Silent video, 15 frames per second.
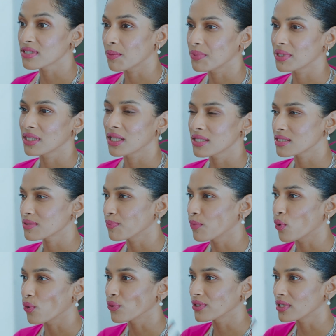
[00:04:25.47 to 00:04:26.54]
something that's
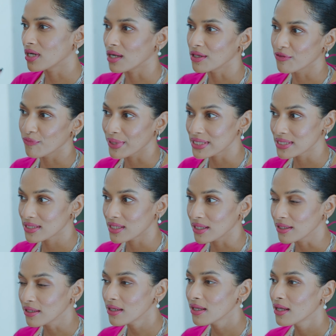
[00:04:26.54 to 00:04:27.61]
more the color of my
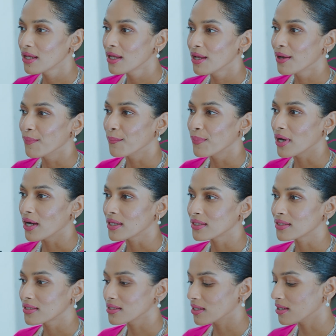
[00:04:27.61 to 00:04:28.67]
skin. But
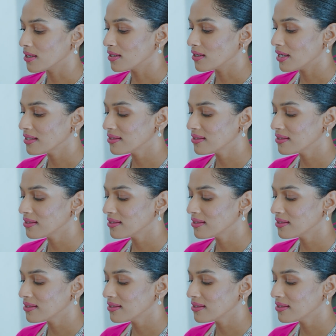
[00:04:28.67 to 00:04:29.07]
I